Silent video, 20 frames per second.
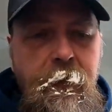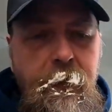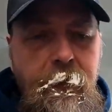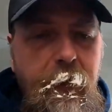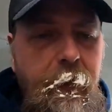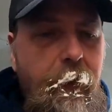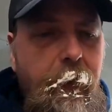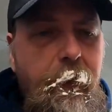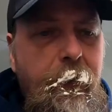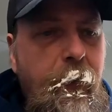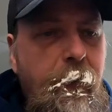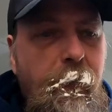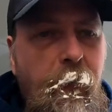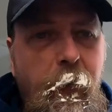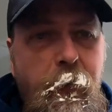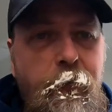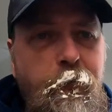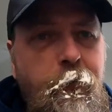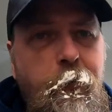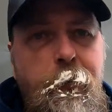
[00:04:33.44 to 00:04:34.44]
let all that
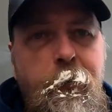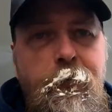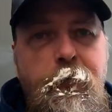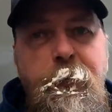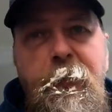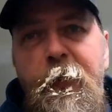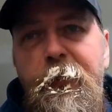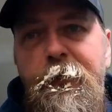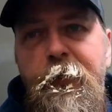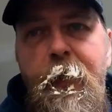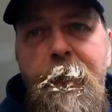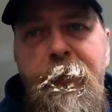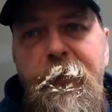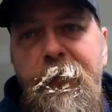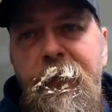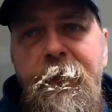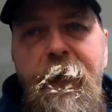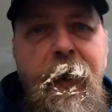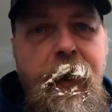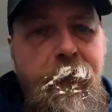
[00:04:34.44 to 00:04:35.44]
moisture that's built up in
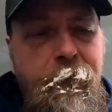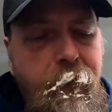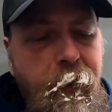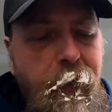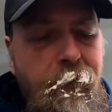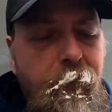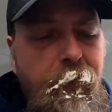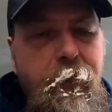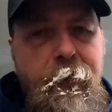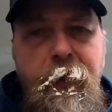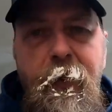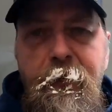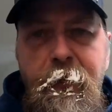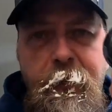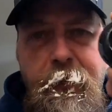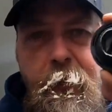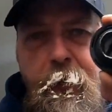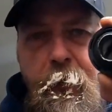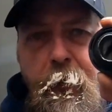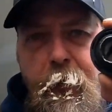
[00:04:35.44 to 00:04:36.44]
your valve cover and
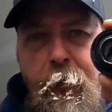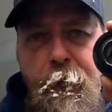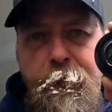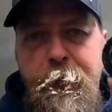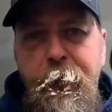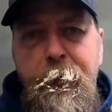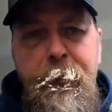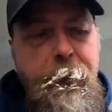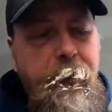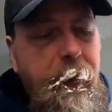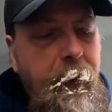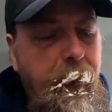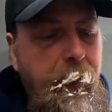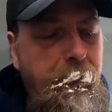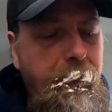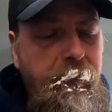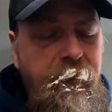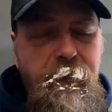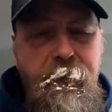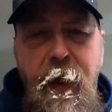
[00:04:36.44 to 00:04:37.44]
under your oil filler
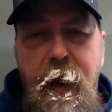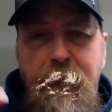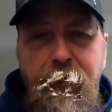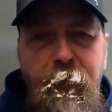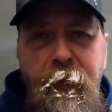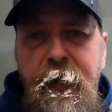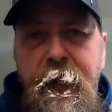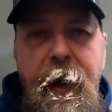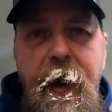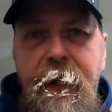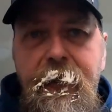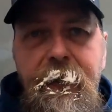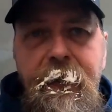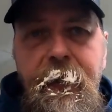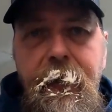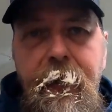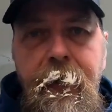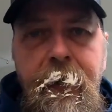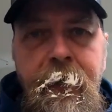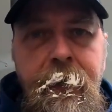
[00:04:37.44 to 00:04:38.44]
cap evaporate out of
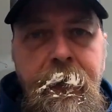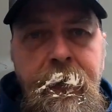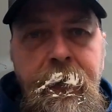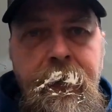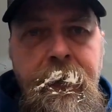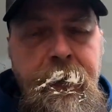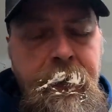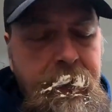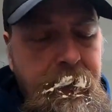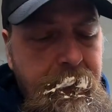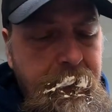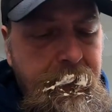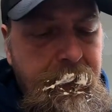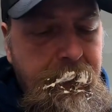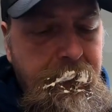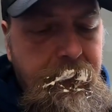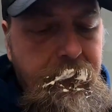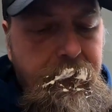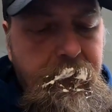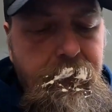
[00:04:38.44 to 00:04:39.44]
there.
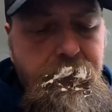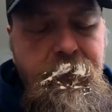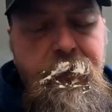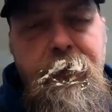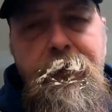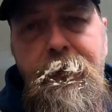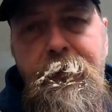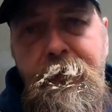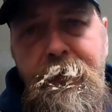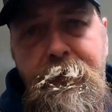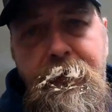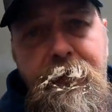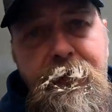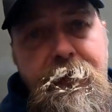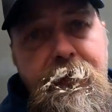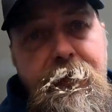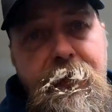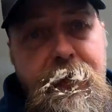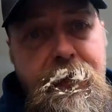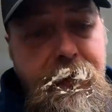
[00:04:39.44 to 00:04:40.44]
Come take a look
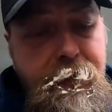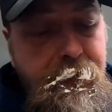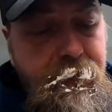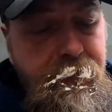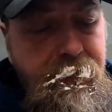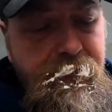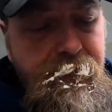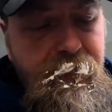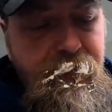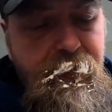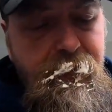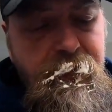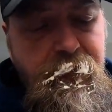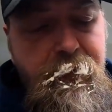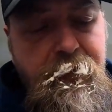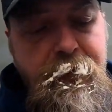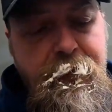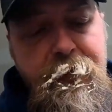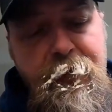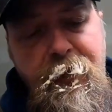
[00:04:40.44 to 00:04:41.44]
again at it.
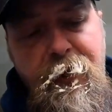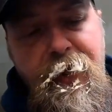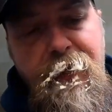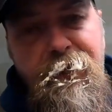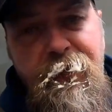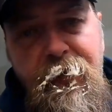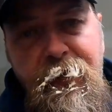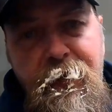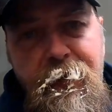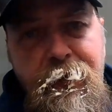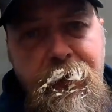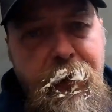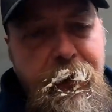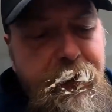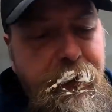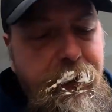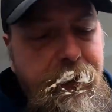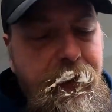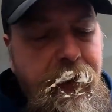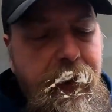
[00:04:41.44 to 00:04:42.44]
Clean off the inside
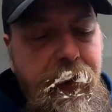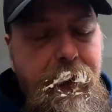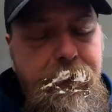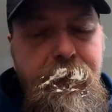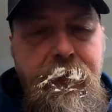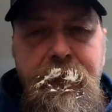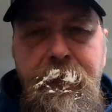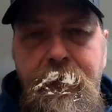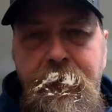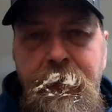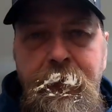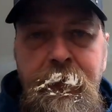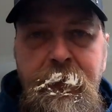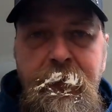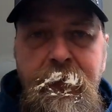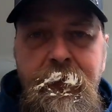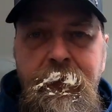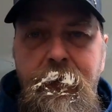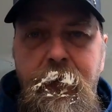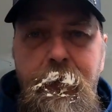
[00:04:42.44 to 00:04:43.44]
of your cap
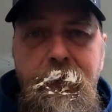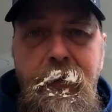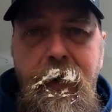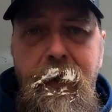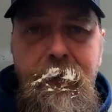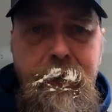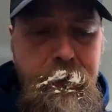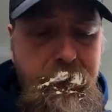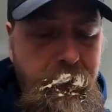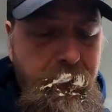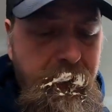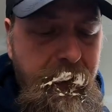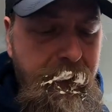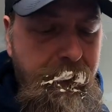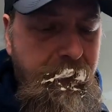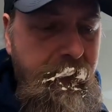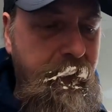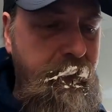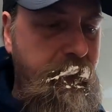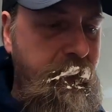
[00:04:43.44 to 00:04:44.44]
if it bothers you
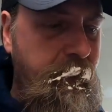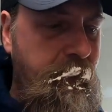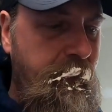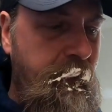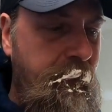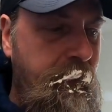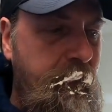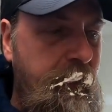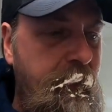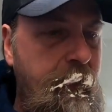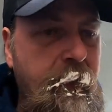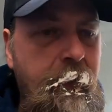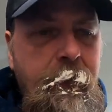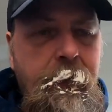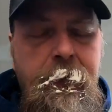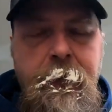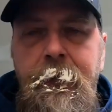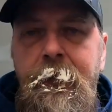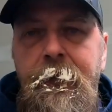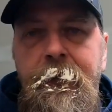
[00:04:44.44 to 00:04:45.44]
that much.
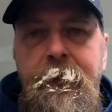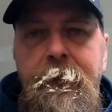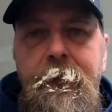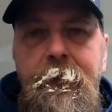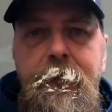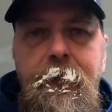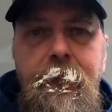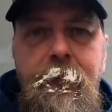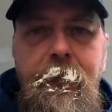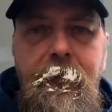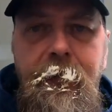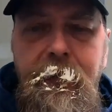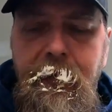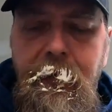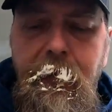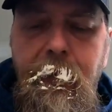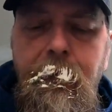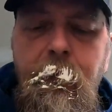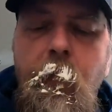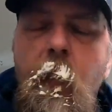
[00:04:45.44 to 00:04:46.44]

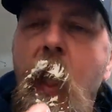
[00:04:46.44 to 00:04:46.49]
But,